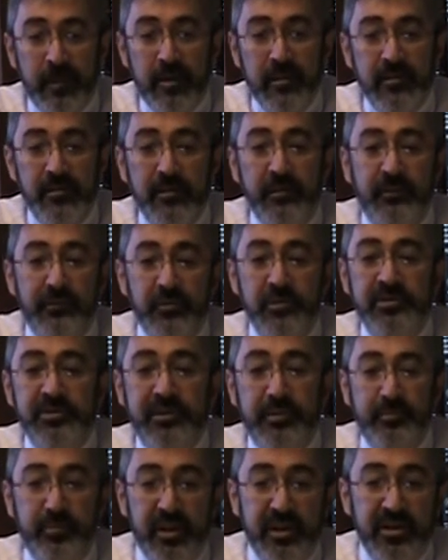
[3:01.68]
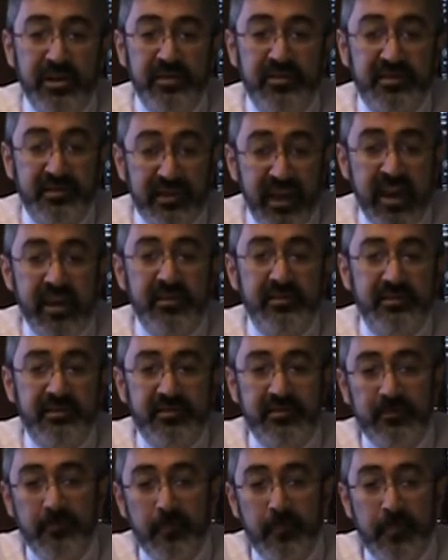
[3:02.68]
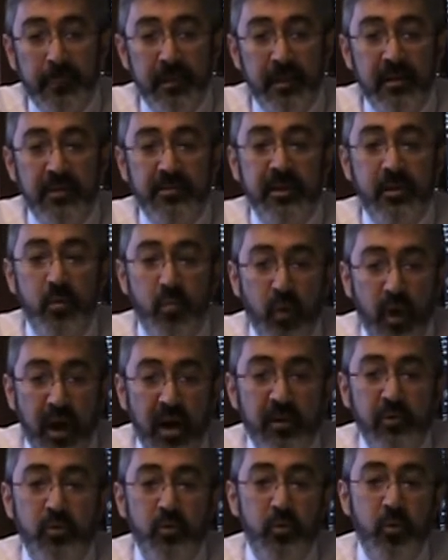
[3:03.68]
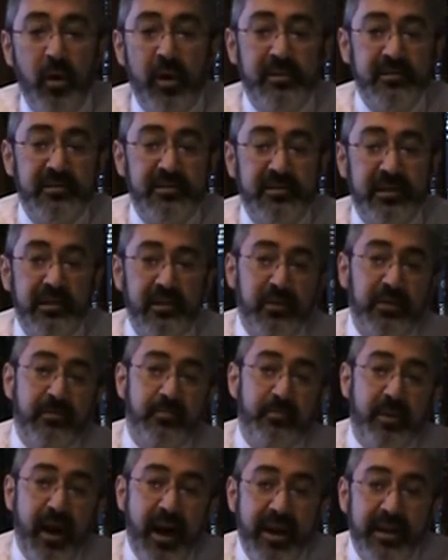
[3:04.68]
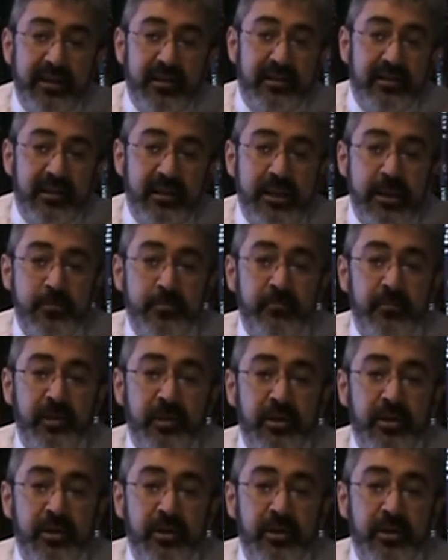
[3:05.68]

The first opinion states that one who wants to learn piety